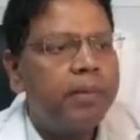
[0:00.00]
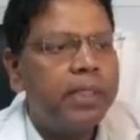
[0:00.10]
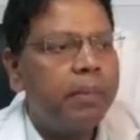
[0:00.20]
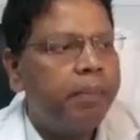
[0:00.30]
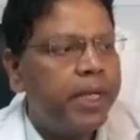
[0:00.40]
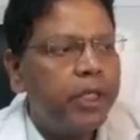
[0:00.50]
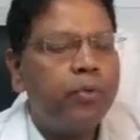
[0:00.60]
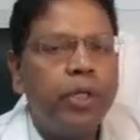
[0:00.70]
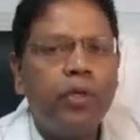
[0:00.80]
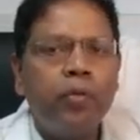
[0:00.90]
is the best
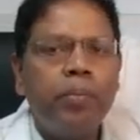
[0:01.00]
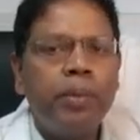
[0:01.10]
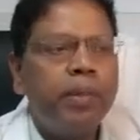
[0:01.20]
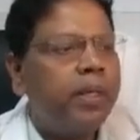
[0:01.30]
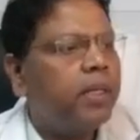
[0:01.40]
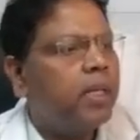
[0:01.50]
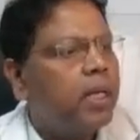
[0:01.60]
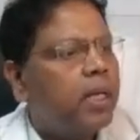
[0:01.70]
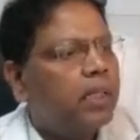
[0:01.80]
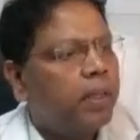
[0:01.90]
way to prevent
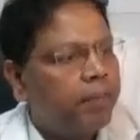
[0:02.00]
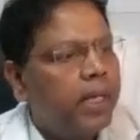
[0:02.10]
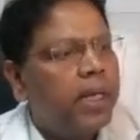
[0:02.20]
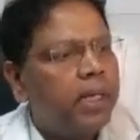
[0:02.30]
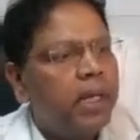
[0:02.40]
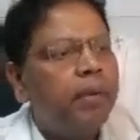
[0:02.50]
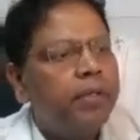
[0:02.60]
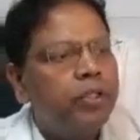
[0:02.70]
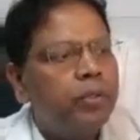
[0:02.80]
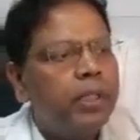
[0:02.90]
the phrenic nerve
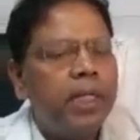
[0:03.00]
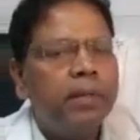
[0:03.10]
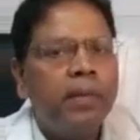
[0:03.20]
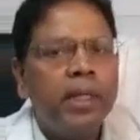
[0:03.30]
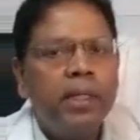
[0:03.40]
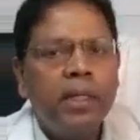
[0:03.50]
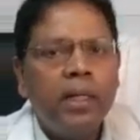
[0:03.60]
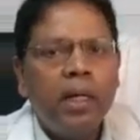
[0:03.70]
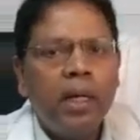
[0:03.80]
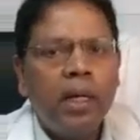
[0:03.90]
injury, thereby
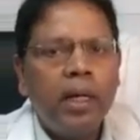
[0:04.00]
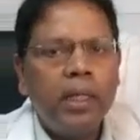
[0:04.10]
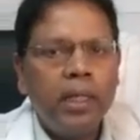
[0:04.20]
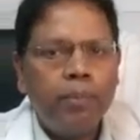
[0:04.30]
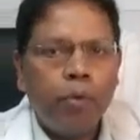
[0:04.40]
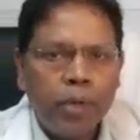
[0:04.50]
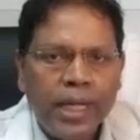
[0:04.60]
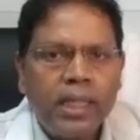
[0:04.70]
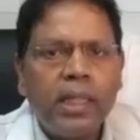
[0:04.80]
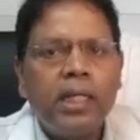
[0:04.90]
it
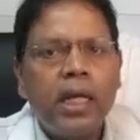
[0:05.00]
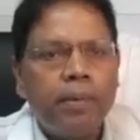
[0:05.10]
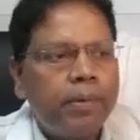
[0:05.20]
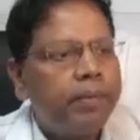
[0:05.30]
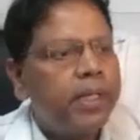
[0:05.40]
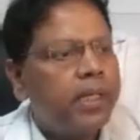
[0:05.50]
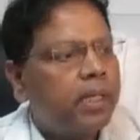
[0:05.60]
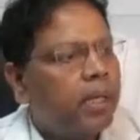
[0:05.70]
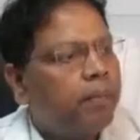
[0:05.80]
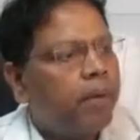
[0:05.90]
protects the
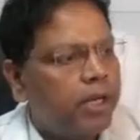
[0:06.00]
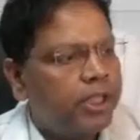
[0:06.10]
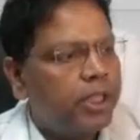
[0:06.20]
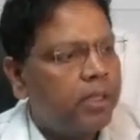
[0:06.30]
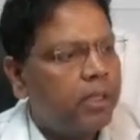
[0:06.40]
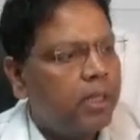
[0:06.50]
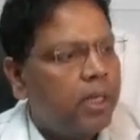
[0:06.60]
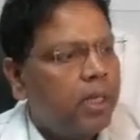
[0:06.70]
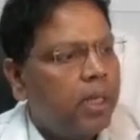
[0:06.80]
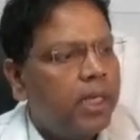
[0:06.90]
diaphragmatic function.
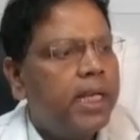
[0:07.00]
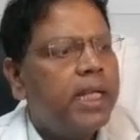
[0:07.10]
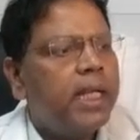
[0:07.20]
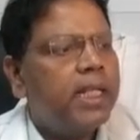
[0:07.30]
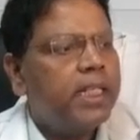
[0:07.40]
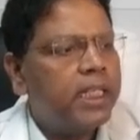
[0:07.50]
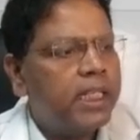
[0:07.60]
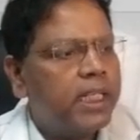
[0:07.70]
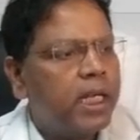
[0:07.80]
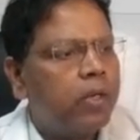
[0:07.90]
Radial
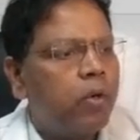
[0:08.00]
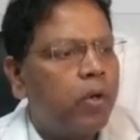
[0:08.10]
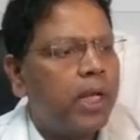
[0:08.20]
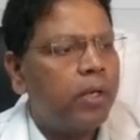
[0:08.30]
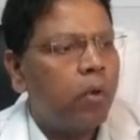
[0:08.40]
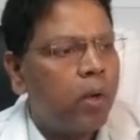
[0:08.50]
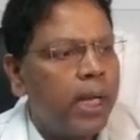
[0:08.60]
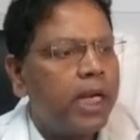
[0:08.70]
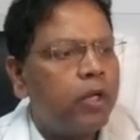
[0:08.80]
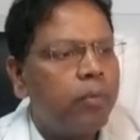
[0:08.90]
incision or a
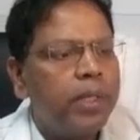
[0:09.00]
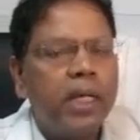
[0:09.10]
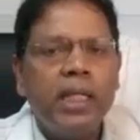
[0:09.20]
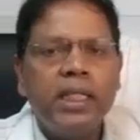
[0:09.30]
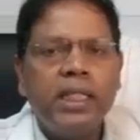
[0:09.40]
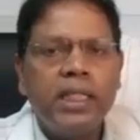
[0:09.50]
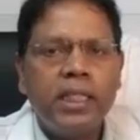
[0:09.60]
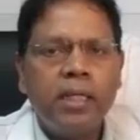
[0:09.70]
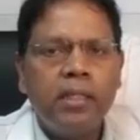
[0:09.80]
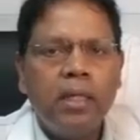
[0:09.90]
non-anatomical
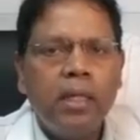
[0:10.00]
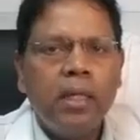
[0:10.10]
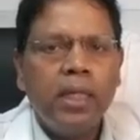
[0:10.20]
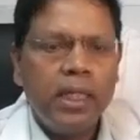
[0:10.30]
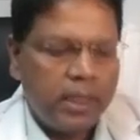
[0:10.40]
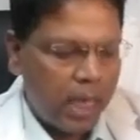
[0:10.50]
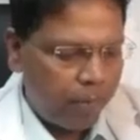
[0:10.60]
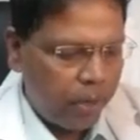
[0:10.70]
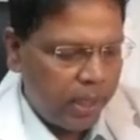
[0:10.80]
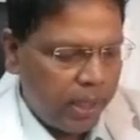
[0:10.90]
incision is
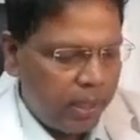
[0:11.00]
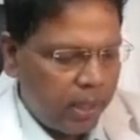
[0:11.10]
avoided.